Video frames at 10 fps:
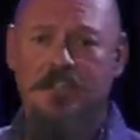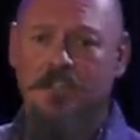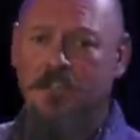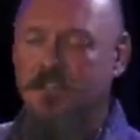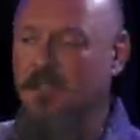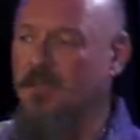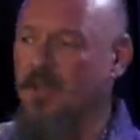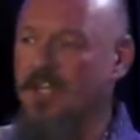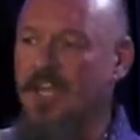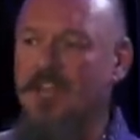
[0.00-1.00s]
She'll
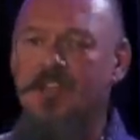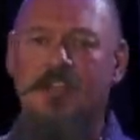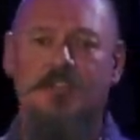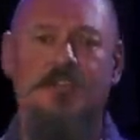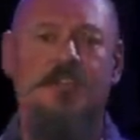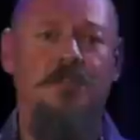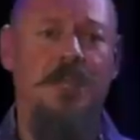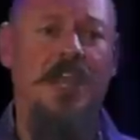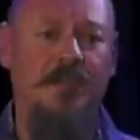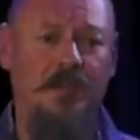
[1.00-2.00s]
communicate things through
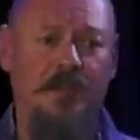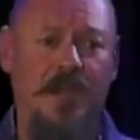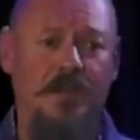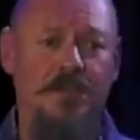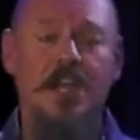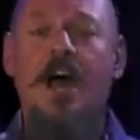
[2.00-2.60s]
behavioral values.